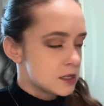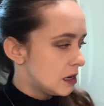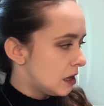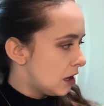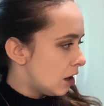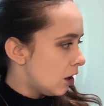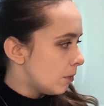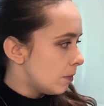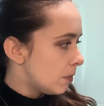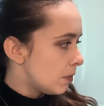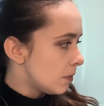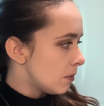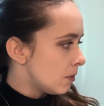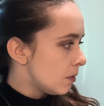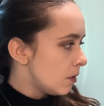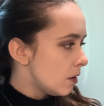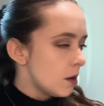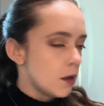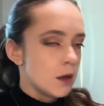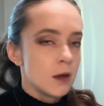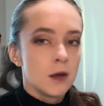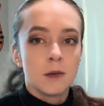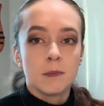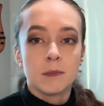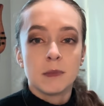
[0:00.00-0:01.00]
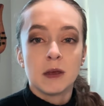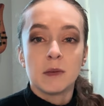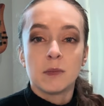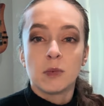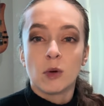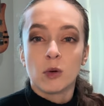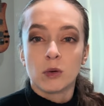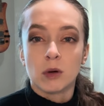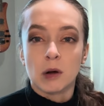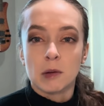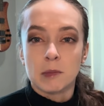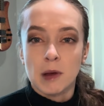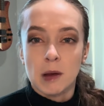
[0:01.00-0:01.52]
help people
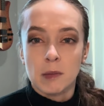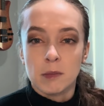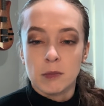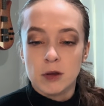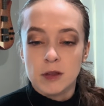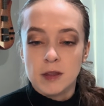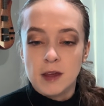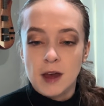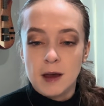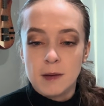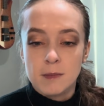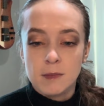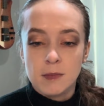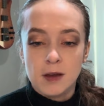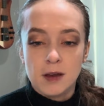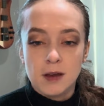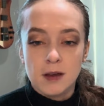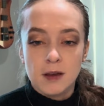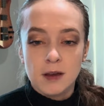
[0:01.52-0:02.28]
remember them.